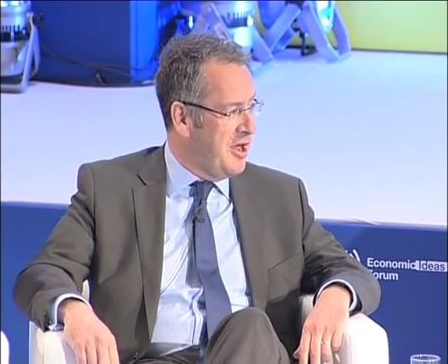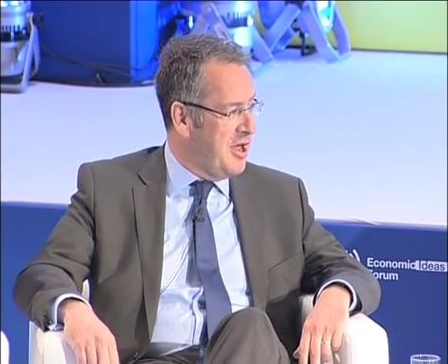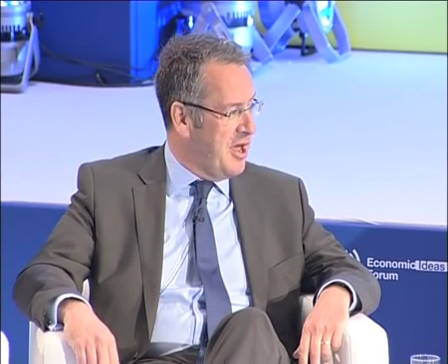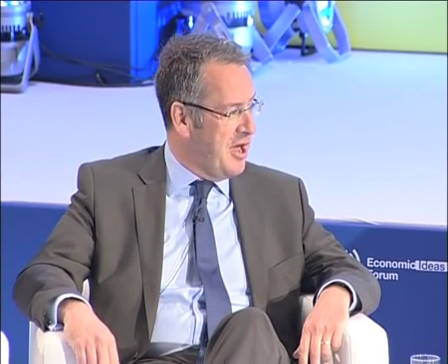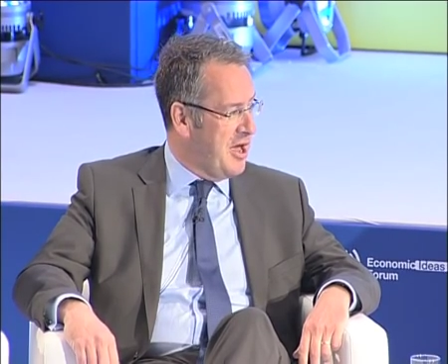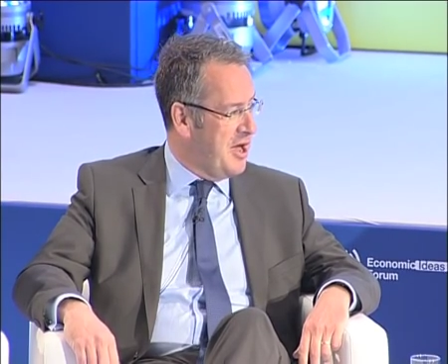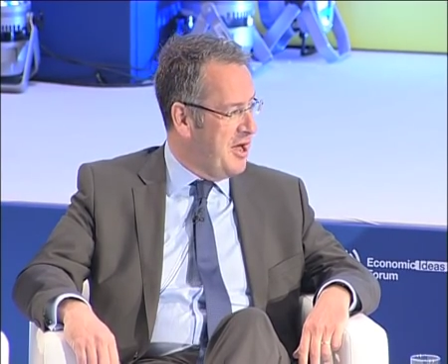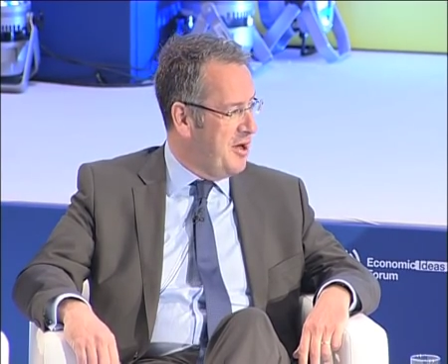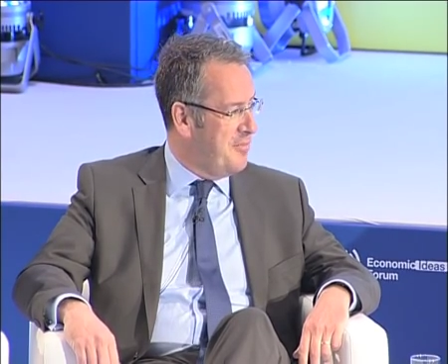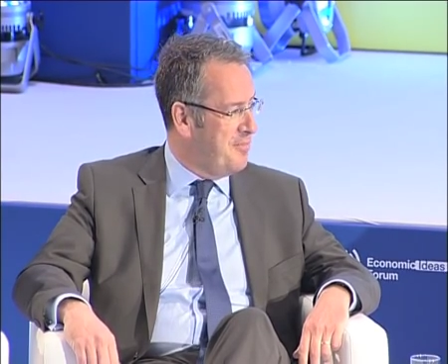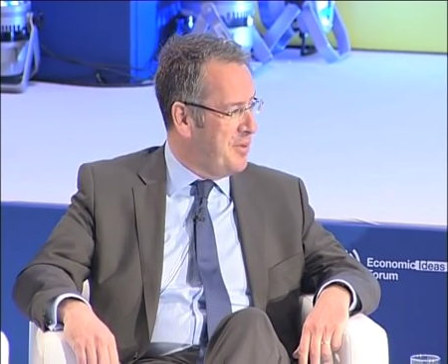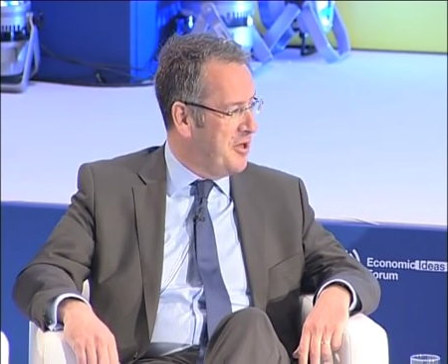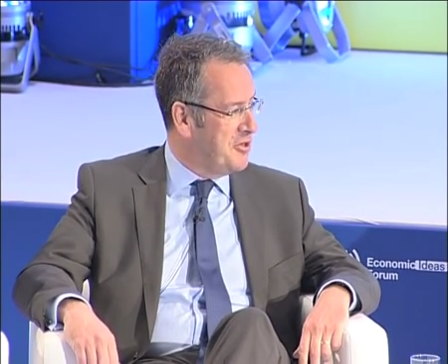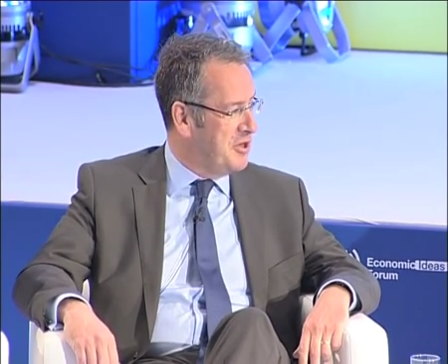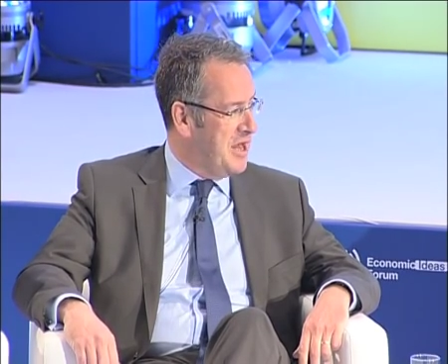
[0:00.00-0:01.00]

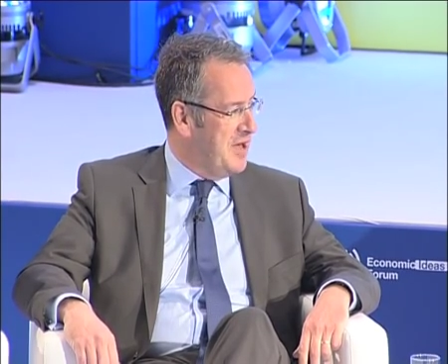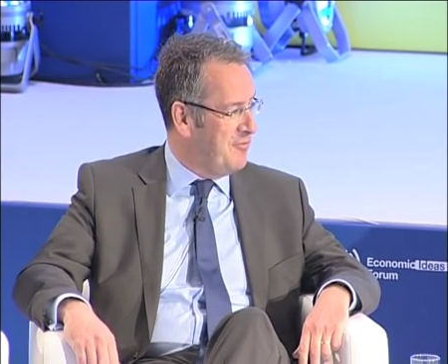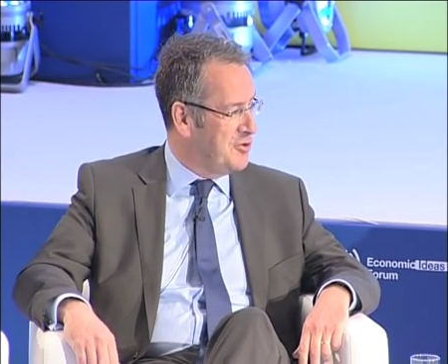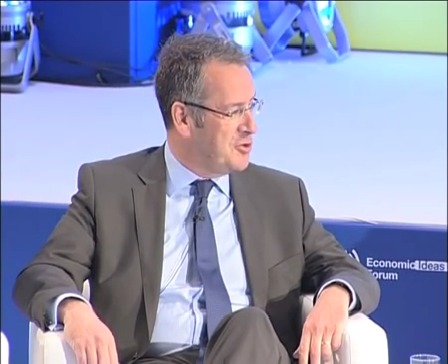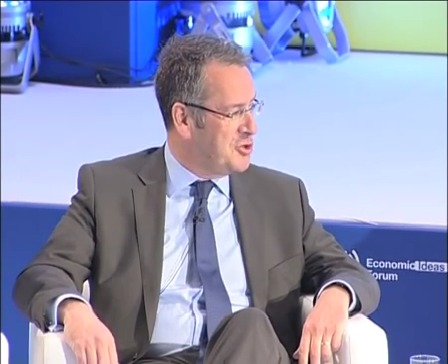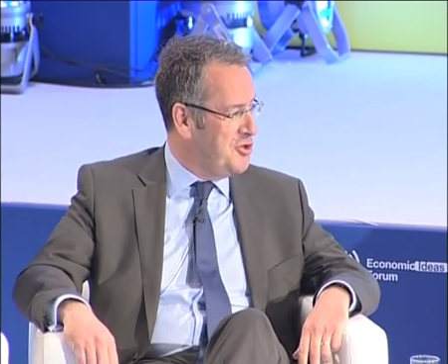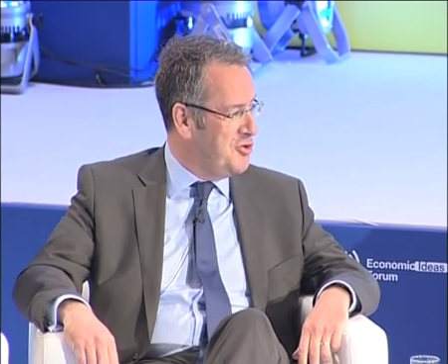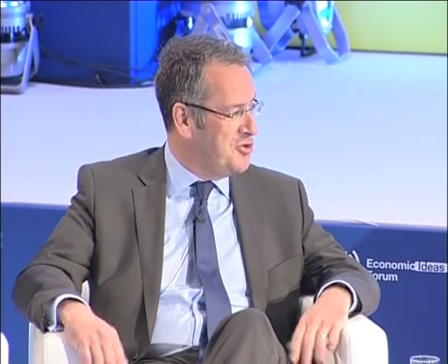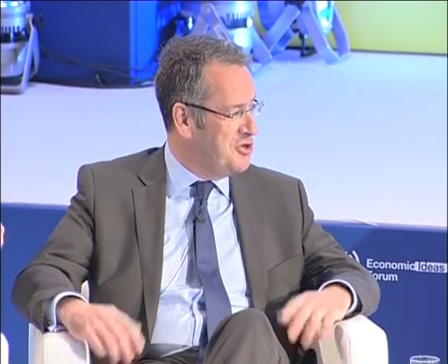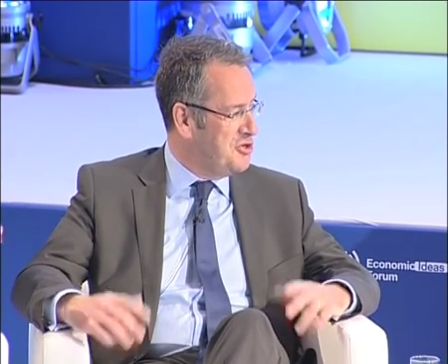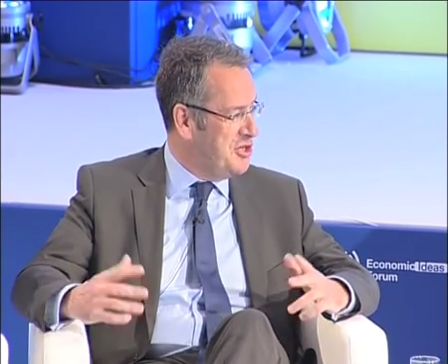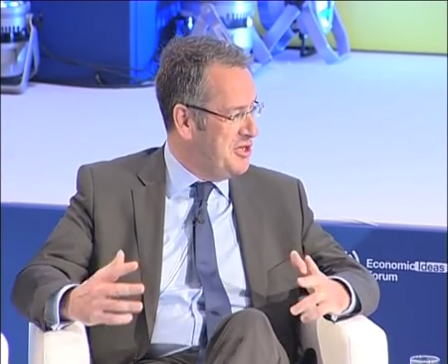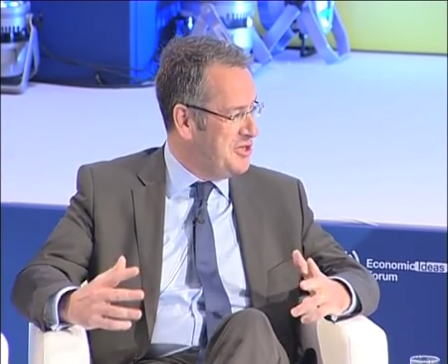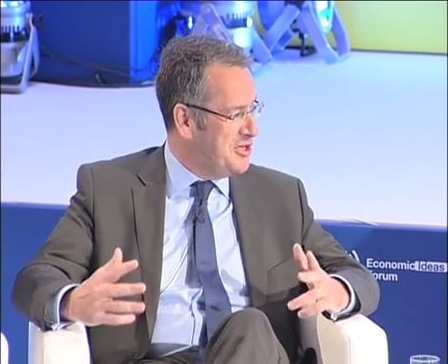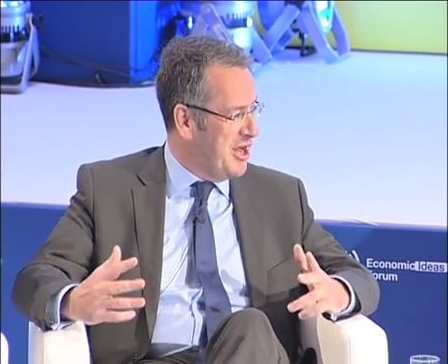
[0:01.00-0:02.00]
but the level 2, the
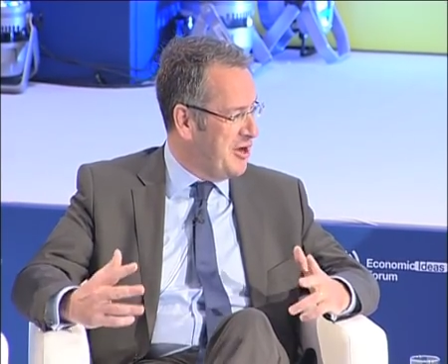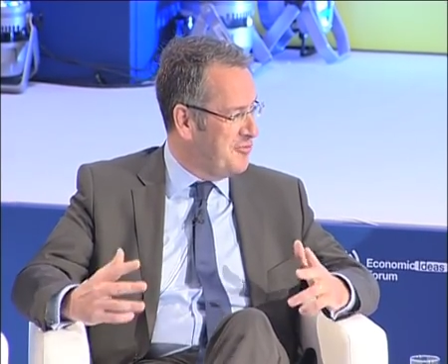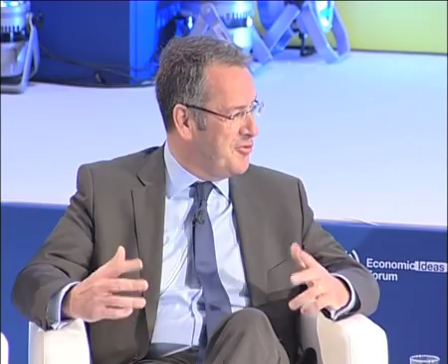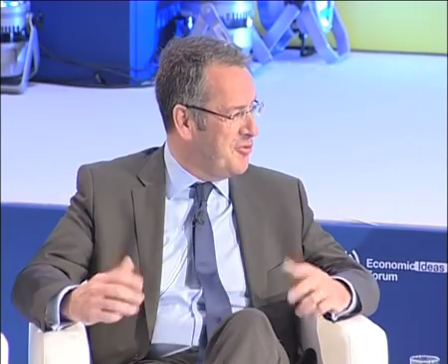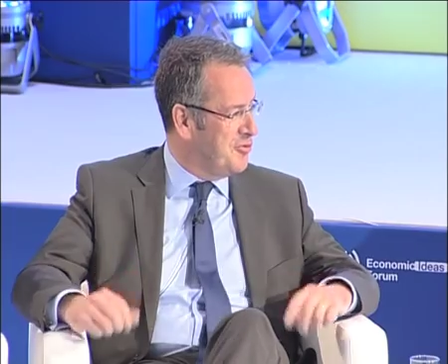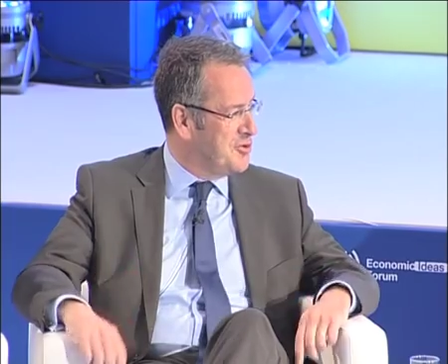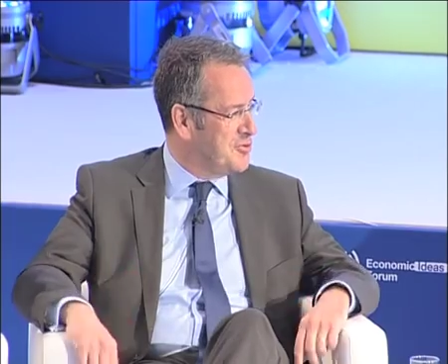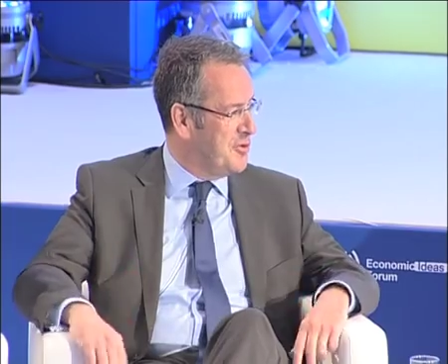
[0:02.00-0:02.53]
detailed rules,